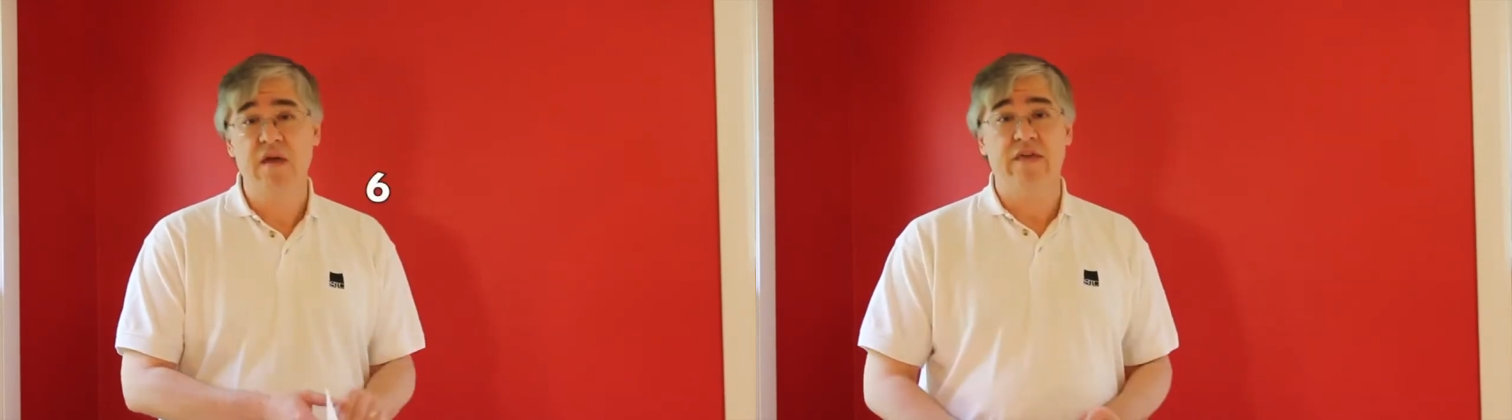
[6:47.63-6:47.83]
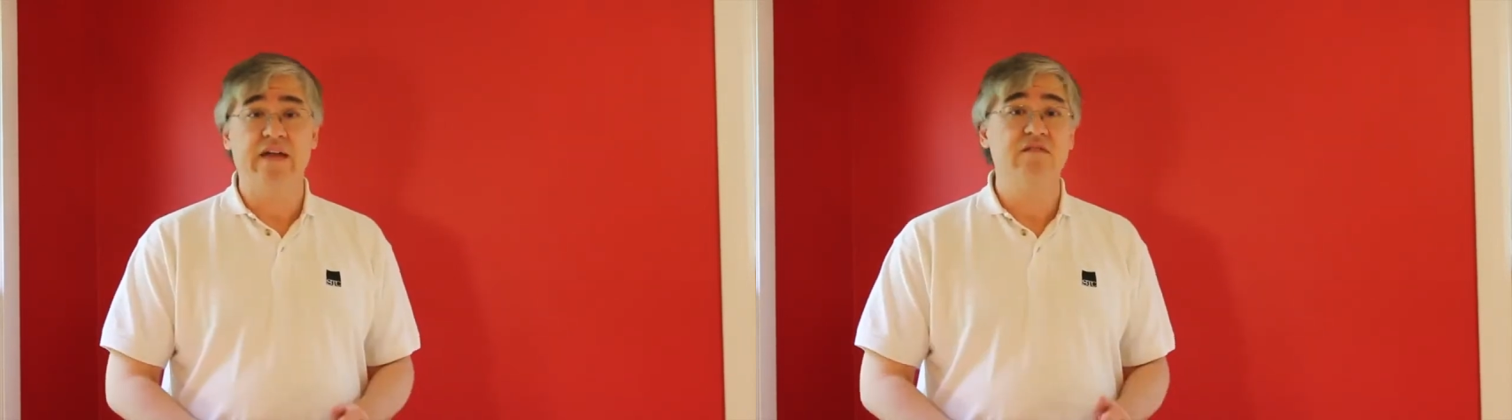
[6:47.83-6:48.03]

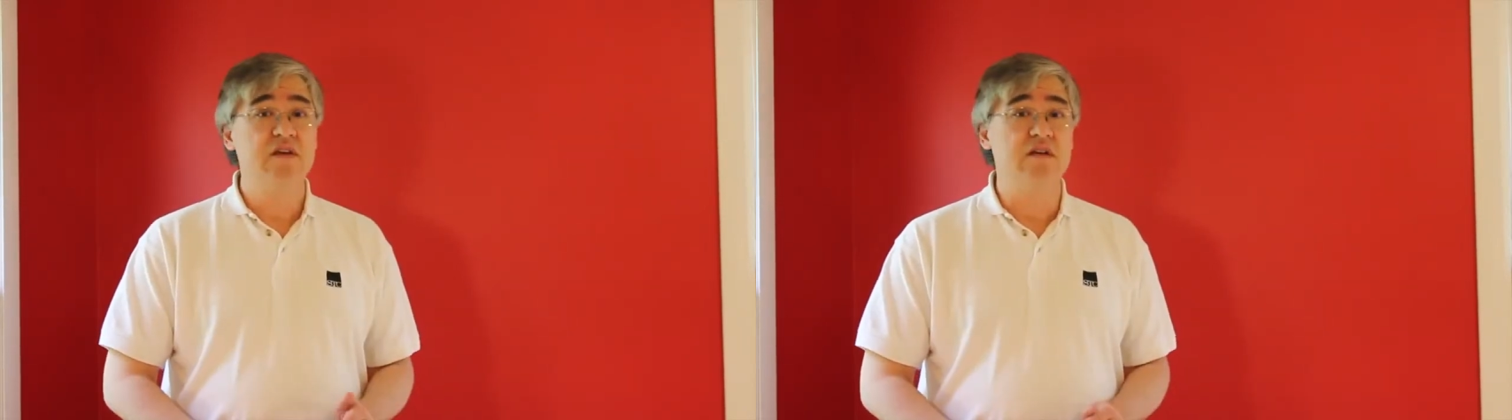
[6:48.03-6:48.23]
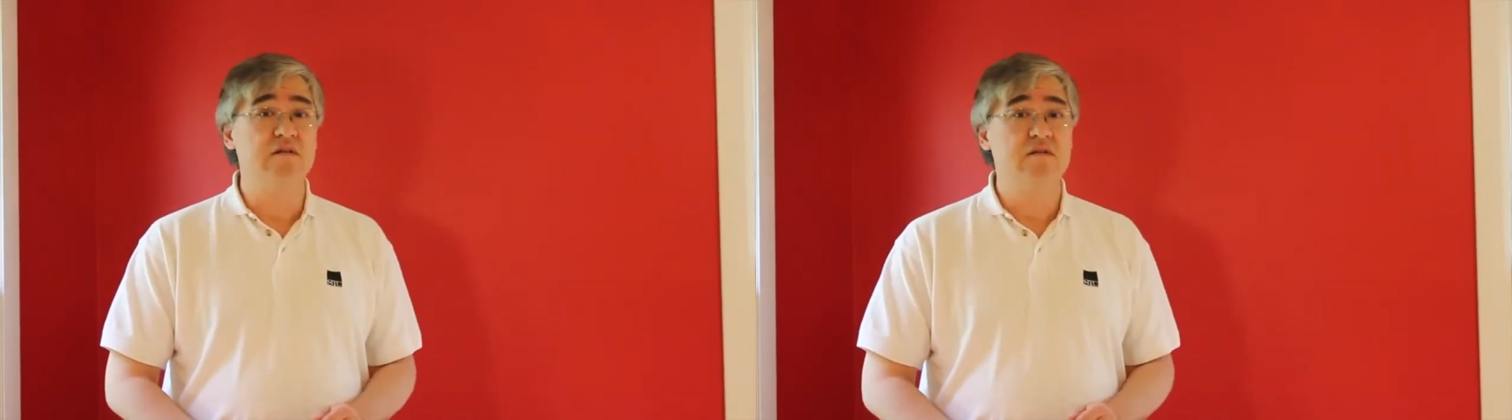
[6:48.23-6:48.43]
That's
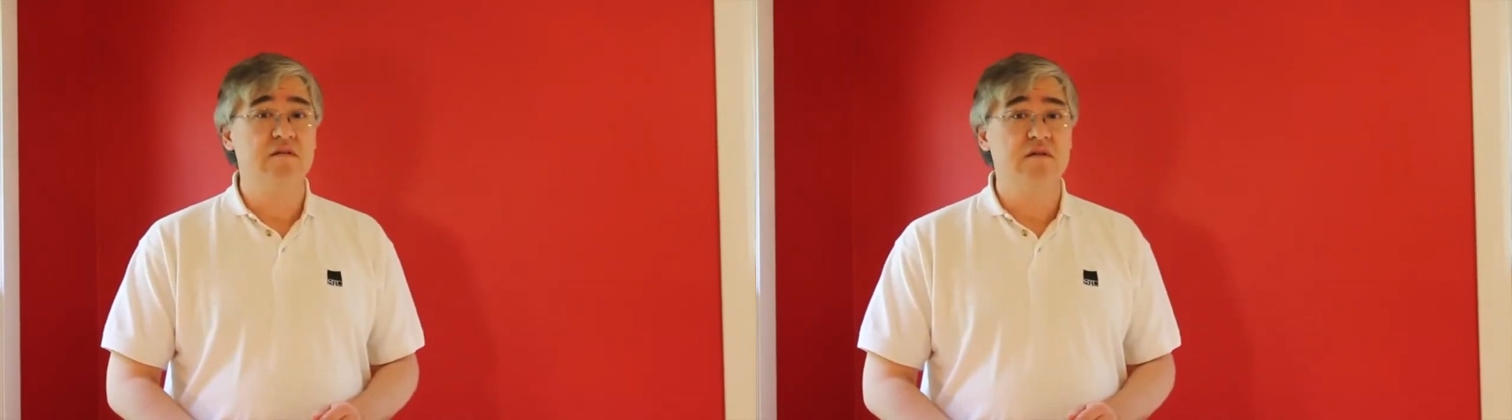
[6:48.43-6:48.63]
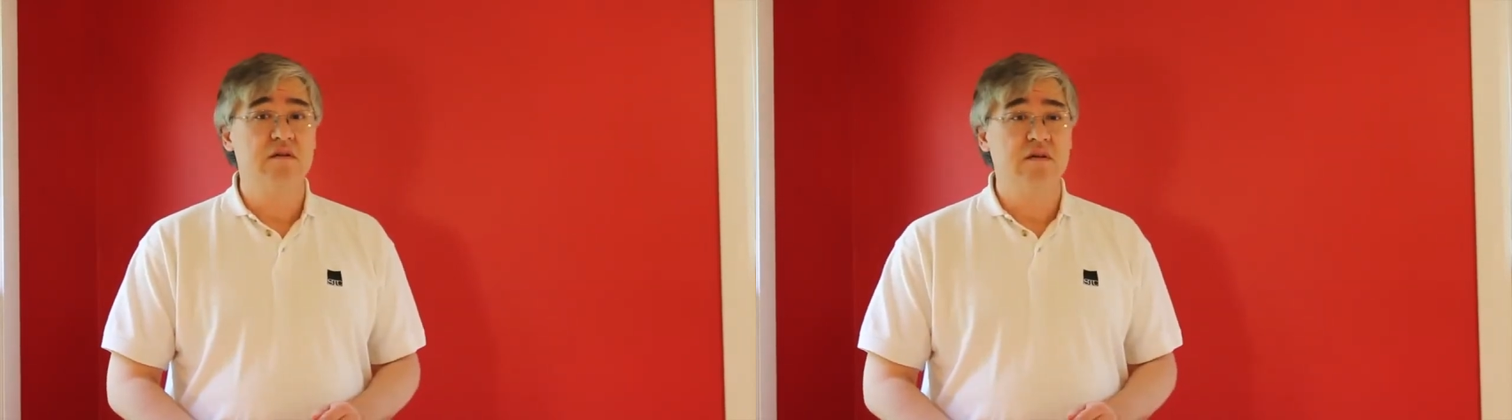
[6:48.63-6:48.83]
it.
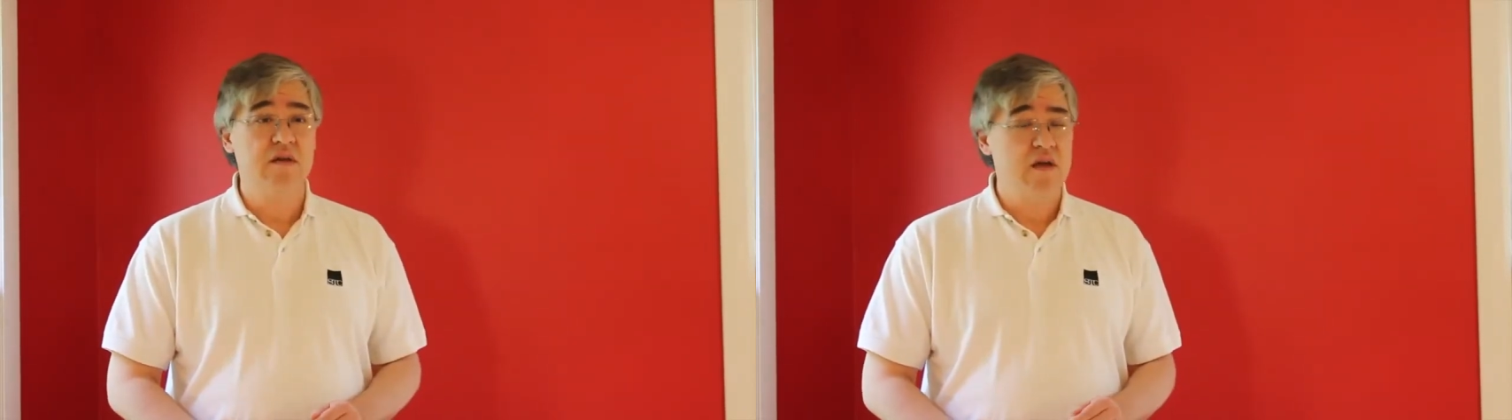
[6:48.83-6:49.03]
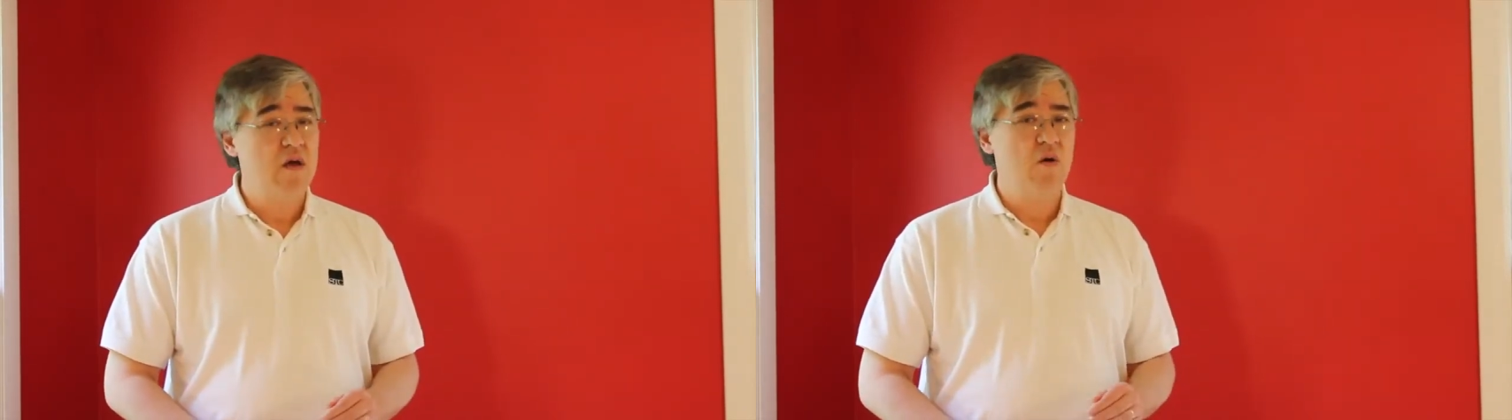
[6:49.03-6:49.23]

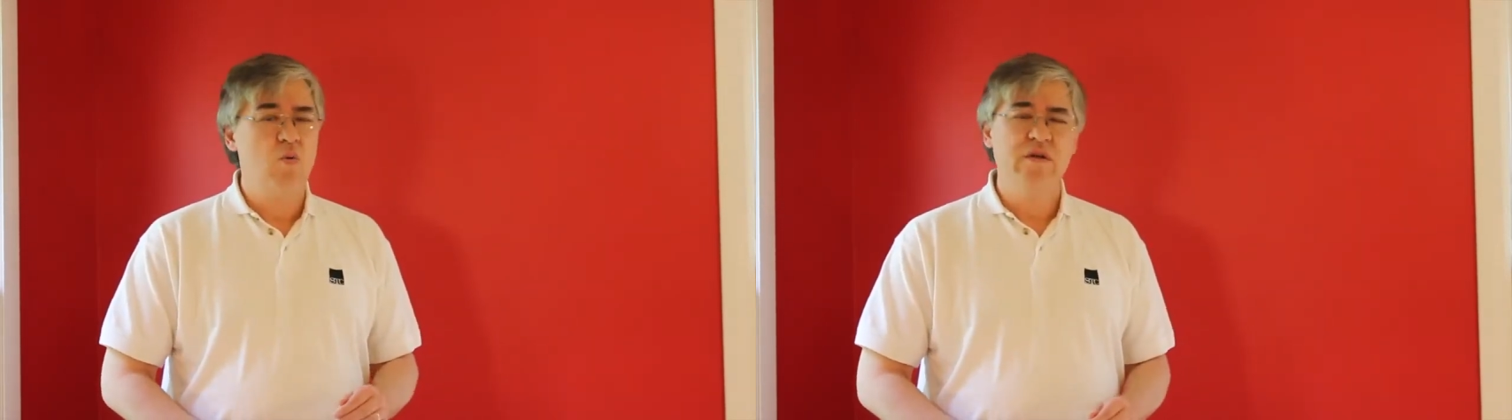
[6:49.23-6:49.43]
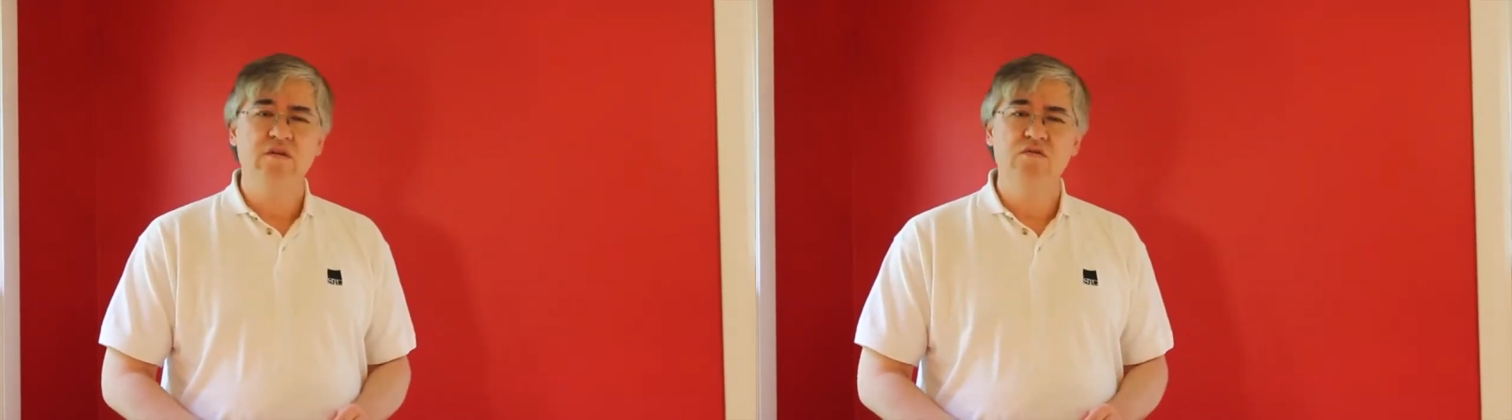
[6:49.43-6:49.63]

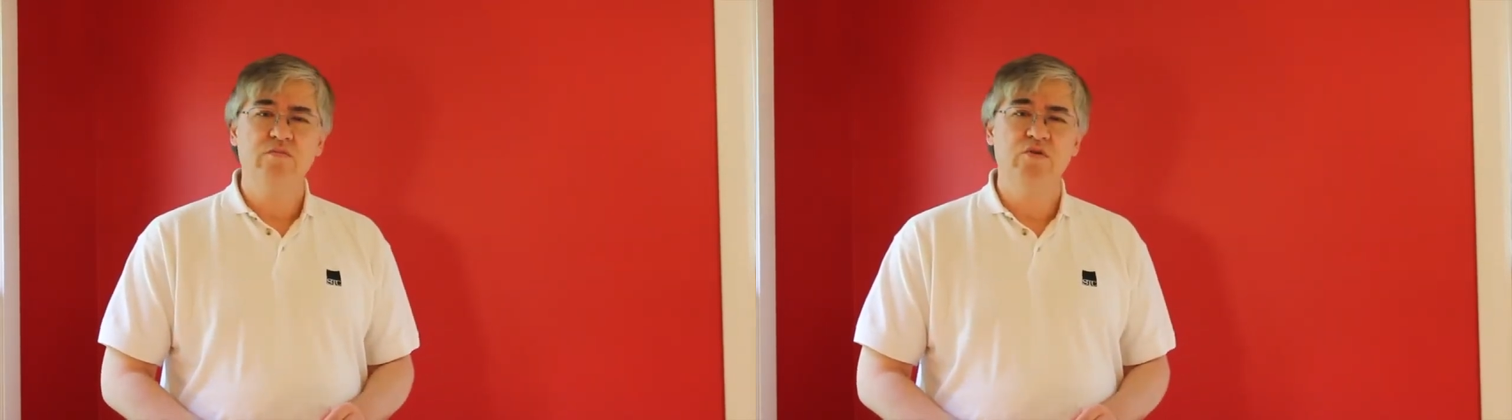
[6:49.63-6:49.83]
What can you